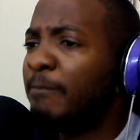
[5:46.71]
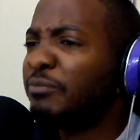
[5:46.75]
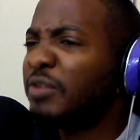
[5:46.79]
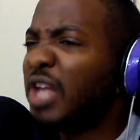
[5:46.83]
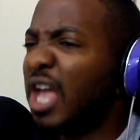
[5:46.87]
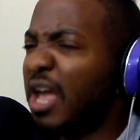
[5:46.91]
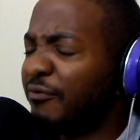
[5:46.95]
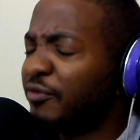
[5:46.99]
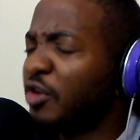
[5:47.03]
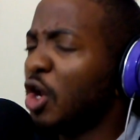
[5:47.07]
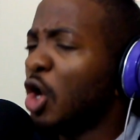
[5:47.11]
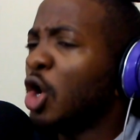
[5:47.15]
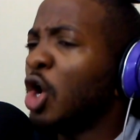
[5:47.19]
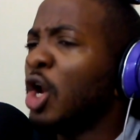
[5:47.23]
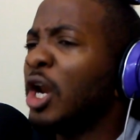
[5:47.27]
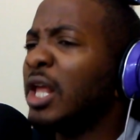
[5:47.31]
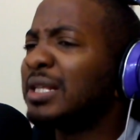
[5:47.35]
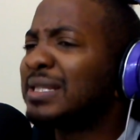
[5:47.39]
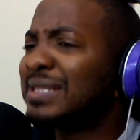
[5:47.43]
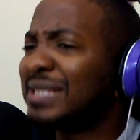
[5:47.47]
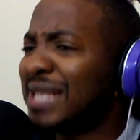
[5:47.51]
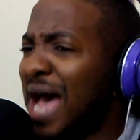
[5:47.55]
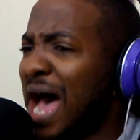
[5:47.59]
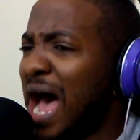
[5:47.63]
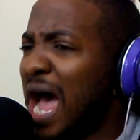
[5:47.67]
If you're going
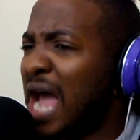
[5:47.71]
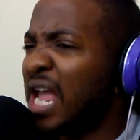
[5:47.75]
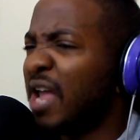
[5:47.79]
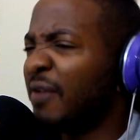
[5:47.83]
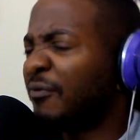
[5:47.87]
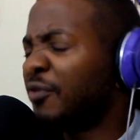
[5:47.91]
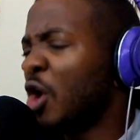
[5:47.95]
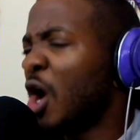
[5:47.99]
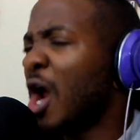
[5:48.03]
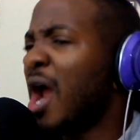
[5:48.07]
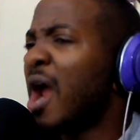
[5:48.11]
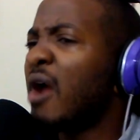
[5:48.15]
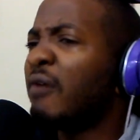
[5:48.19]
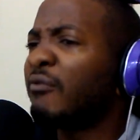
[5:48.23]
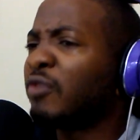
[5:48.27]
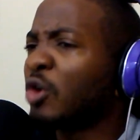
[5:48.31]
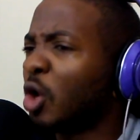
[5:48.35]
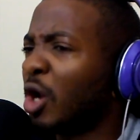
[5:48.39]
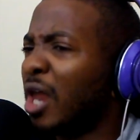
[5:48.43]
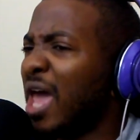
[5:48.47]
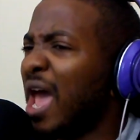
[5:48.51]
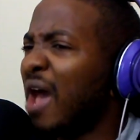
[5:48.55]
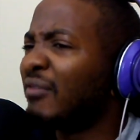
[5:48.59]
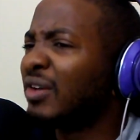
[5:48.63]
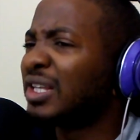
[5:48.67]
to tie, if you're ever
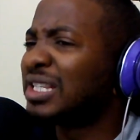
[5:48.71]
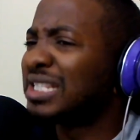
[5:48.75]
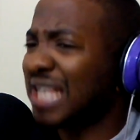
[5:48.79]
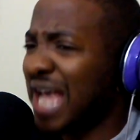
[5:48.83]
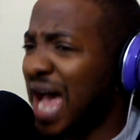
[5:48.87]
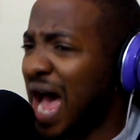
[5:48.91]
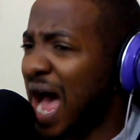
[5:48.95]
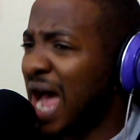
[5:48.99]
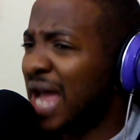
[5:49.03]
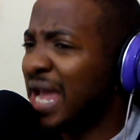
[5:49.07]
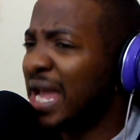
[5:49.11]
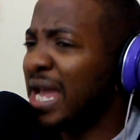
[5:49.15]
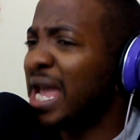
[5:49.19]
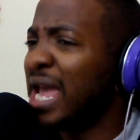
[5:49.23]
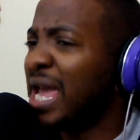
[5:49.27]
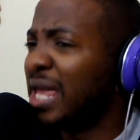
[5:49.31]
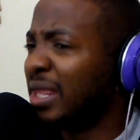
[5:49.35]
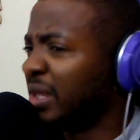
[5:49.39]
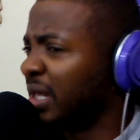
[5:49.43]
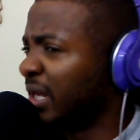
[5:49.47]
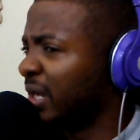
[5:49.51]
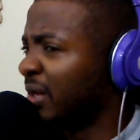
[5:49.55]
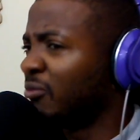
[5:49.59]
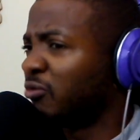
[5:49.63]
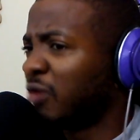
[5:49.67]
going to have a tie in
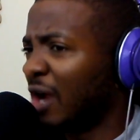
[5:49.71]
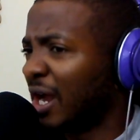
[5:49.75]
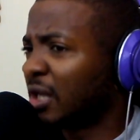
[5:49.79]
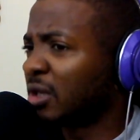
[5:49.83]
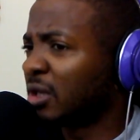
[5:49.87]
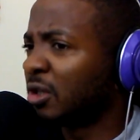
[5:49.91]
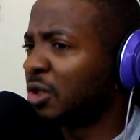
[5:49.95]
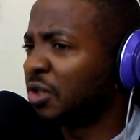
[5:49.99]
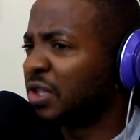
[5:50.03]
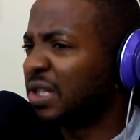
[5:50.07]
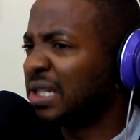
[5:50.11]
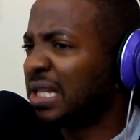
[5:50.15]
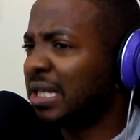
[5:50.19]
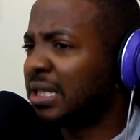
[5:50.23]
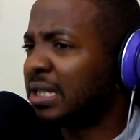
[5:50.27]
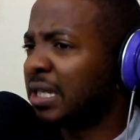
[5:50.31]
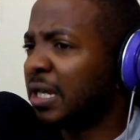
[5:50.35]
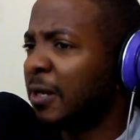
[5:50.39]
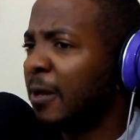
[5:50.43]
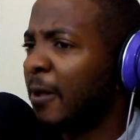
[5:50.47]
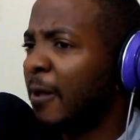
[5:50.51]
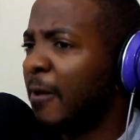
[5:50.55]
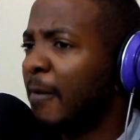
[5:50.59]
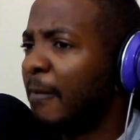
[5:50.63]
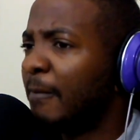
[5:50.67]
the regular
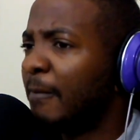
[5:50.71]
season,